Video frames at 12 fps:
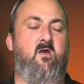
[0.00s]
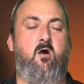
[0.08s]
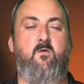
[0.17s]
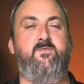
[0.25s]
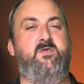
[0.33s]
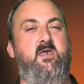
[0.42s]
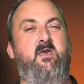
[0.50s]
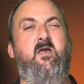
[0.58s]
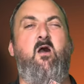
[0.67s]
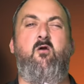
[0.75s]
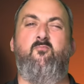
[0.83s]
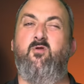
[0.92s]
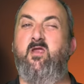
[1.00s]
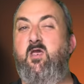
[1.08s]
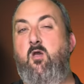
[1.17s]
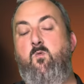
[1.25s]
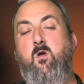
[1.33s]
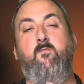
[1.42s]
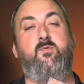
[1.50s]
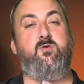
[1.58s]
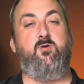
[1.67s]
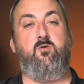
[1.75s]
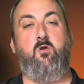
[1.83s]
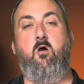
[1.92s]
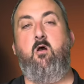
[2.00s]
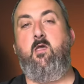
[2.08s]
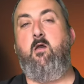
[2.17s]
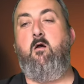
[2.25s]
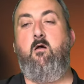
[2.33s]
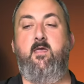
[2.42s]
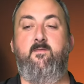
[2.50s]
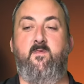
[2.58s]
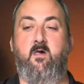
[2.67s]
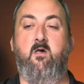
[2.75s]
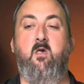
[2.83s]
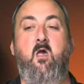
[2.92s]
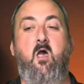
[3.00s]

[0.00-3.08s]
obviously it can't really go up too high either.